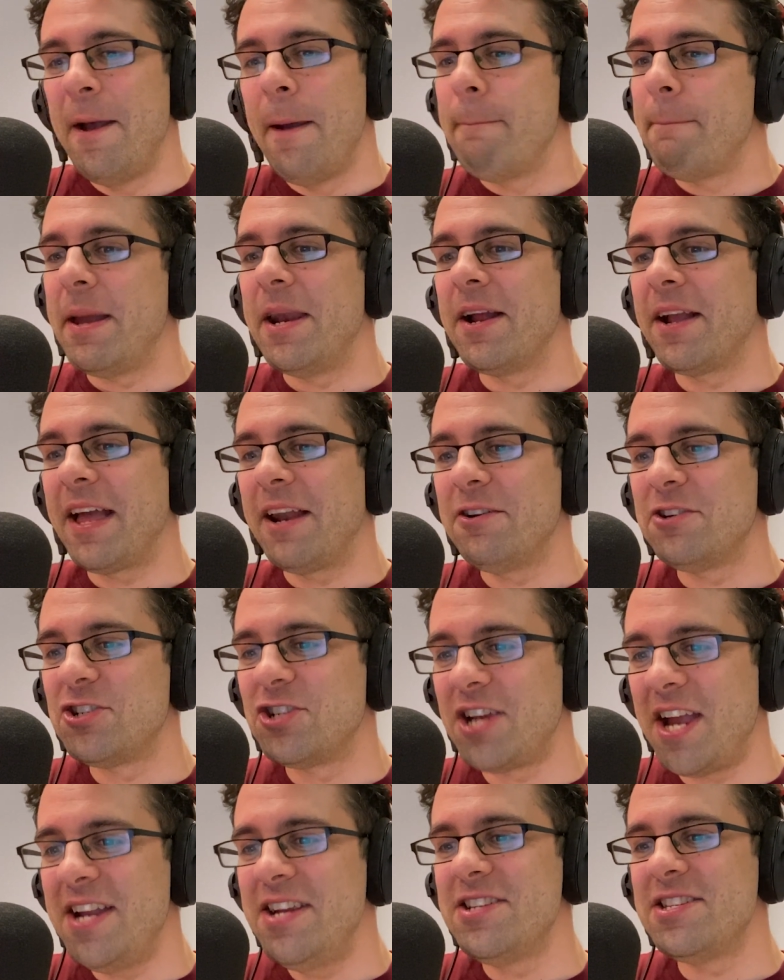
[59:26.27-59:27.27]
Bennett cannot
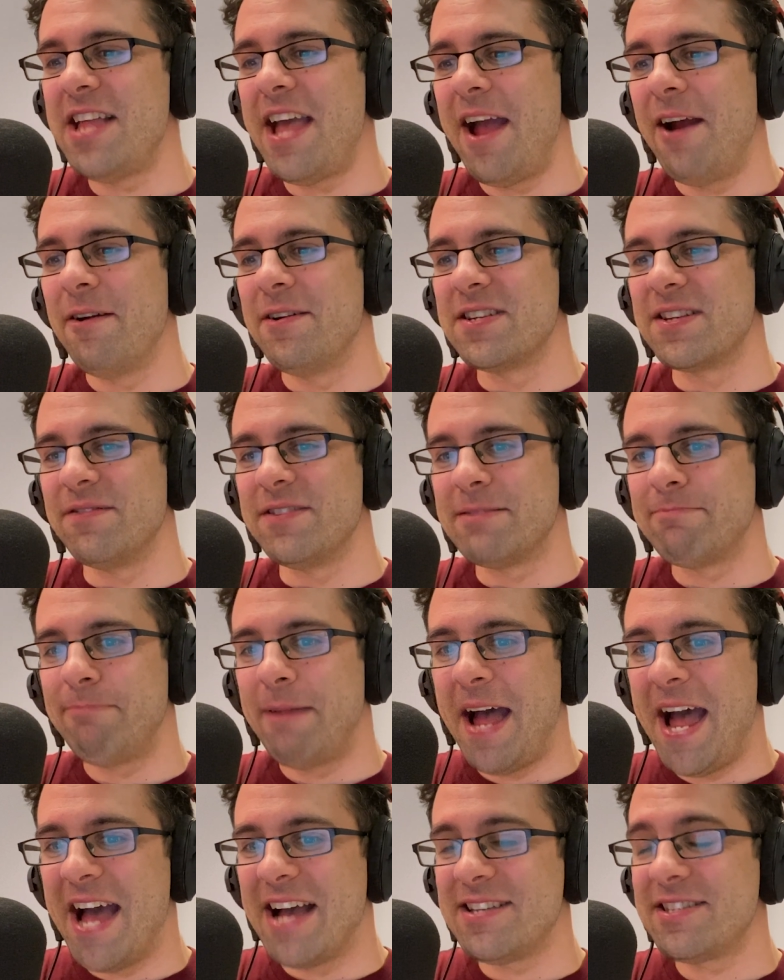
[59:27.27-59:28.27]
change the errors of his
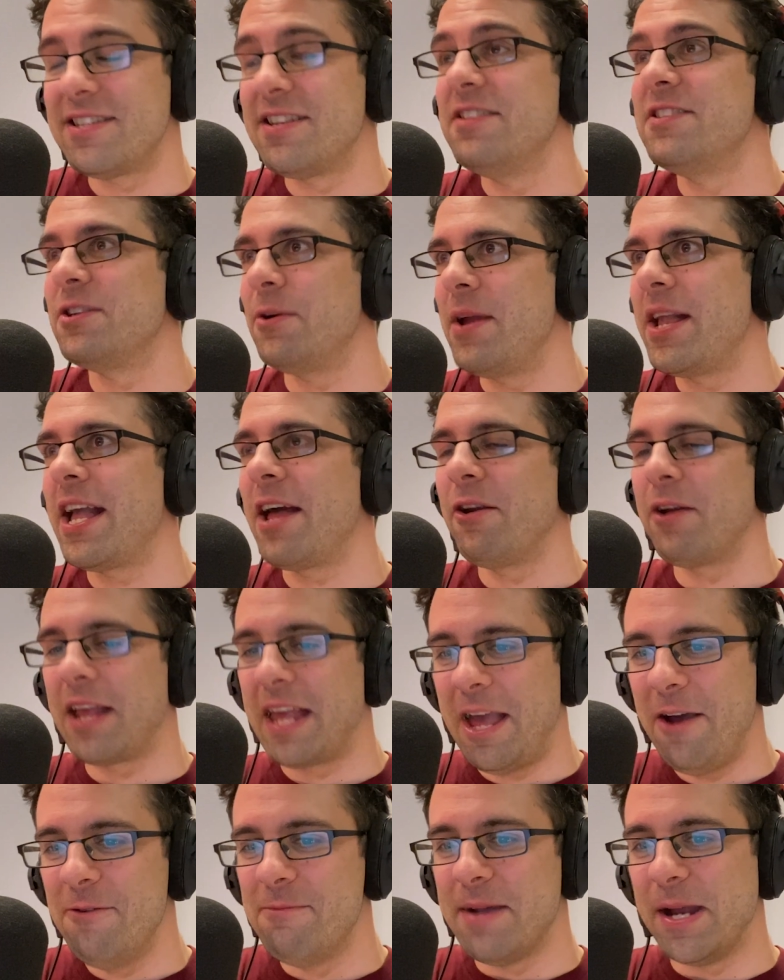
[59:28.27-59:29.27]
past, so he cannot
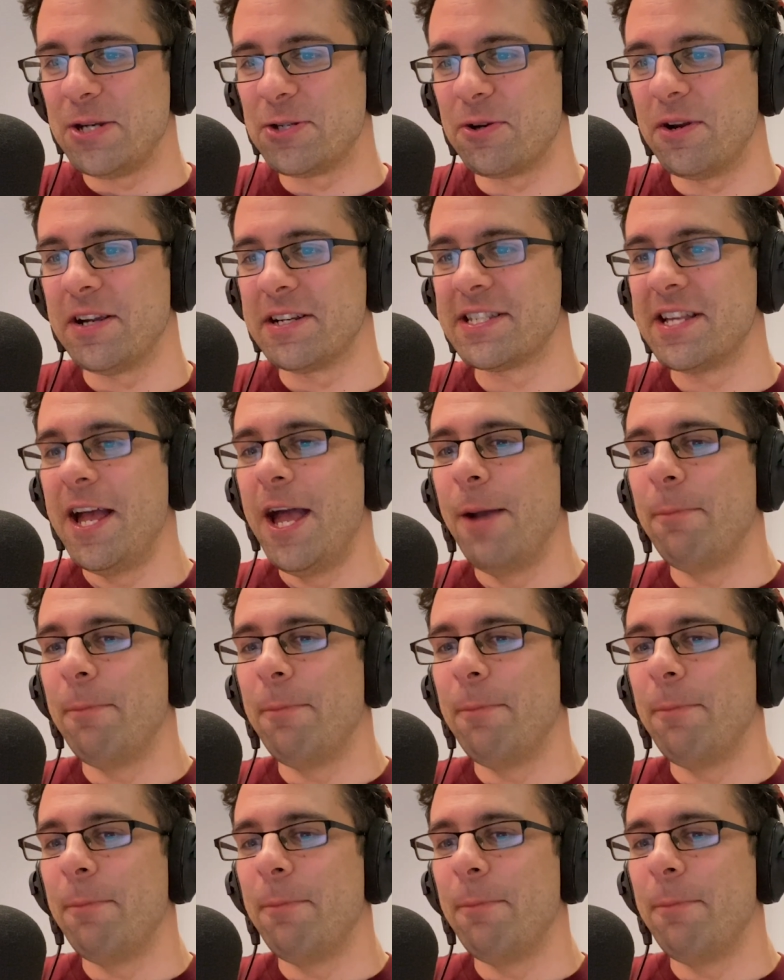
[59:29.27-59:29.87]
kill Matrix,